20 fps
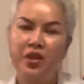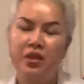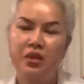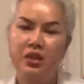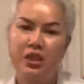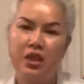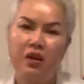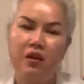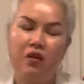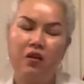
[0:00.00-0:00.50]

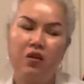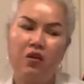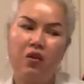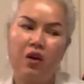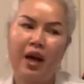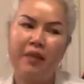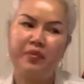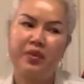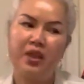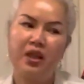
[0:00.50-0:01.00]
So
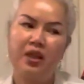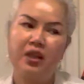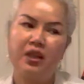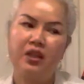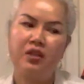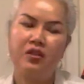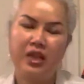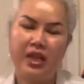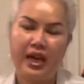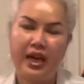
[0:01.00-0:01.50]
after
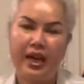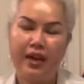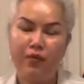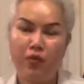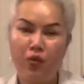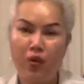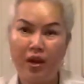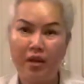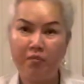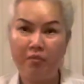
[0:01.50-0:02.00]
today,
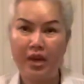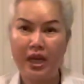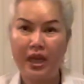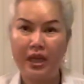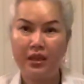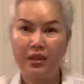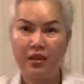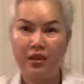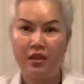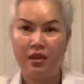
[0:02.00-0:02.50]
1
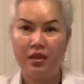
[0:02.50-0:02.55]
month,